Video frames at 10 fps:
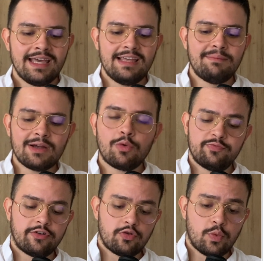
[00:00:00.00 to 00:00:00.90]
It might work
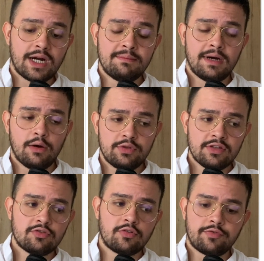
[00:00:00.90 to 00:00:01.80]
for your warm
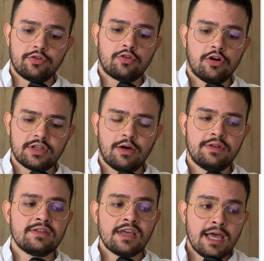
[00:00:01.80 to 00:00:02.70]
audience or for your hot
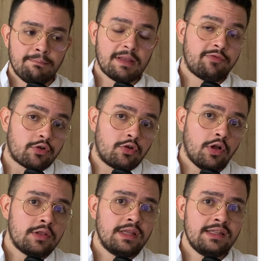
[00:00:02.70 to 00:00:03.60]
audience, but for
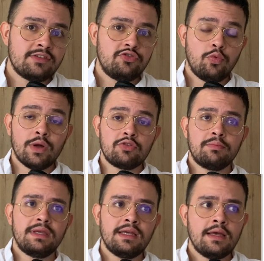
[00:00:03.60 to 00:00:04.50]
cold leads, you want to
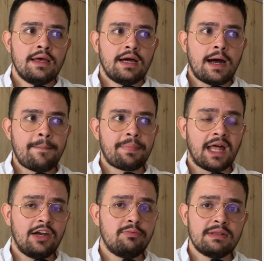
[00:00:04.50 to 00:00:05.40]
be a
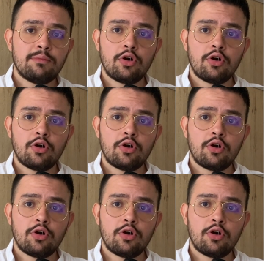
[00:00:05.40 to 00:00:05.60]
little bit more